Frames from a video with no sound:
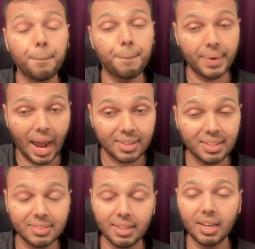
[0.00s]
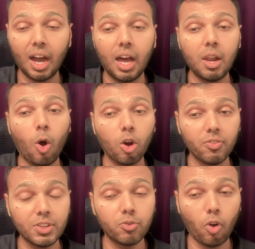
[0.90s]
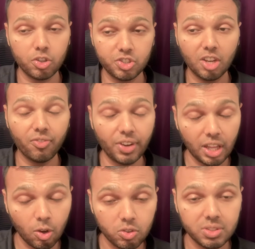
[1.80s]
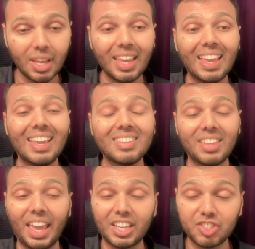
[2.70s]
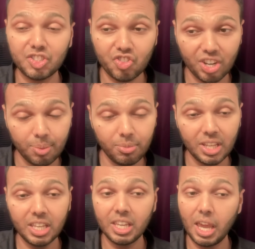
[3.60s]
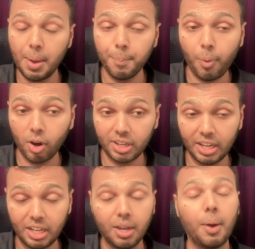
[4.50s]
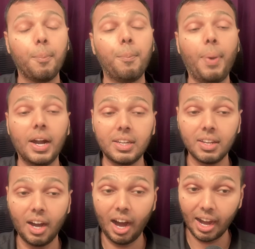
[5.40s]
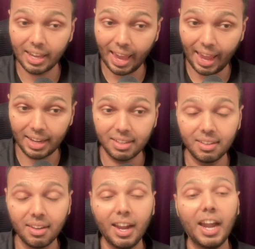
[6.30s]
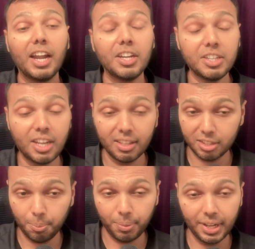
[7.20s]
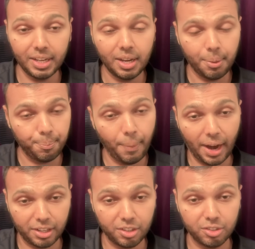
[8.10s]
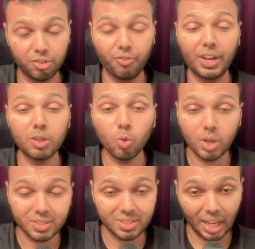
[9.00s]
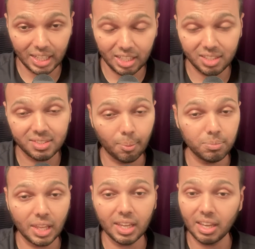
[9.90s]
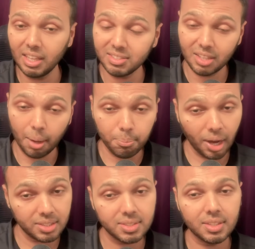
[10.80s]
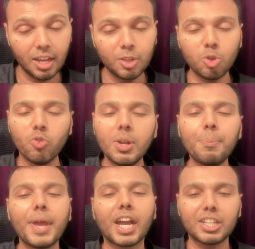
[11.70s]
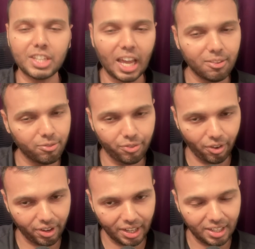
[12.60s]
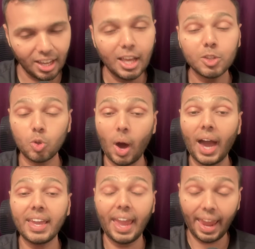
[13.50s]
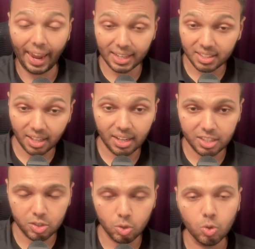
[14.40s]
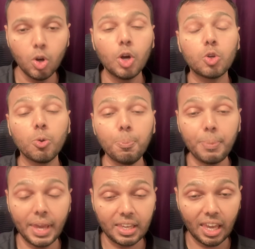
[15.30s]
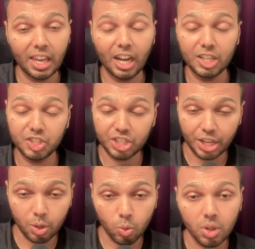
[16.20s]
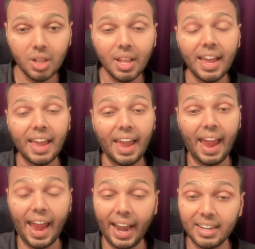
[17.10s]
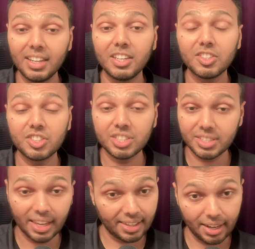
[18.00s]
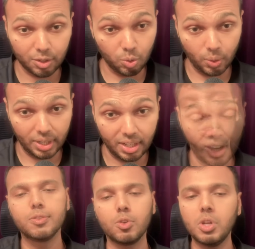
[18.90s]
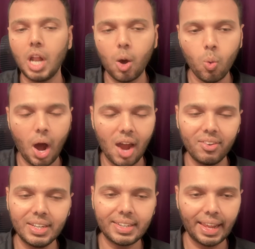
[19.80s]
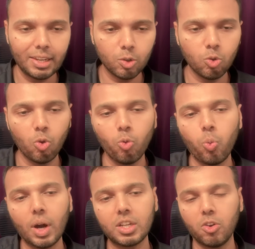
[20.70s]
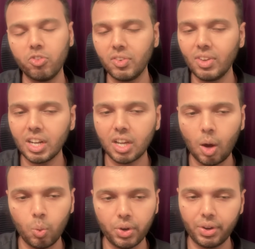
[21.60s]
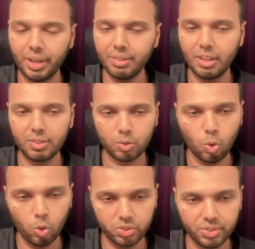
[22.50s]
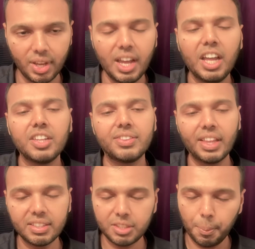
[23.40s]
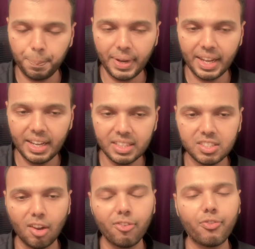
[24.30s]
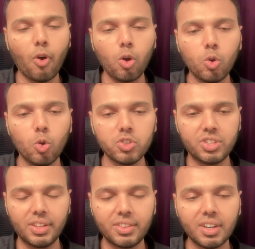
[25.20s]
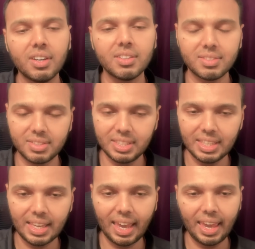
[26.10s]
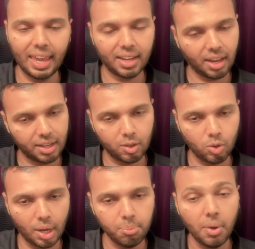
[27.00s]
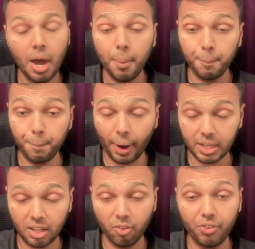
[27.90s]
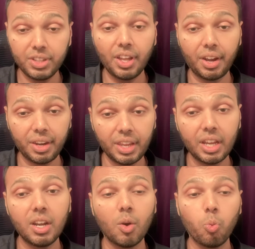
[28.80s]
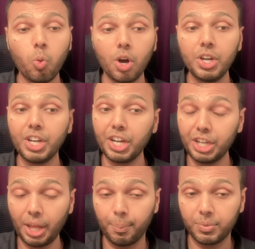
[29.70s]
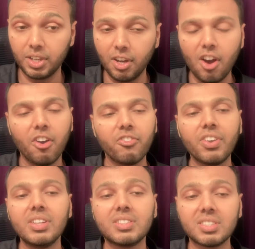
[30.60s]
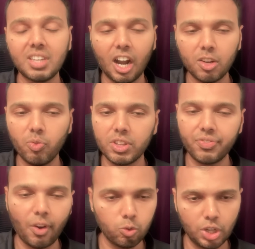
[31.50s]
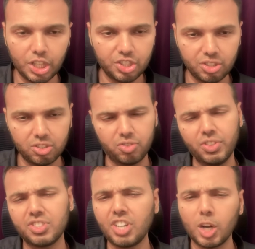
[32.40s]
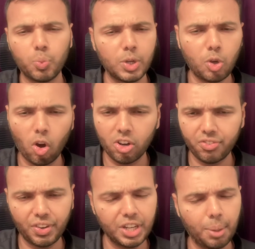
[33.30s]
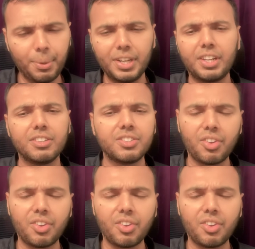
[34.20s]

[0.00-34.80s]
practicing along with watching videos is extremely important but again discipline matters when you decide something is a must you will make time for it so i encourage you to making a schedule and sticking to it so now i will tell you what we will cover in this course this playlist follows the cka curriculum but with real world depth we'll start with foundations. We start with Docker fundamentals,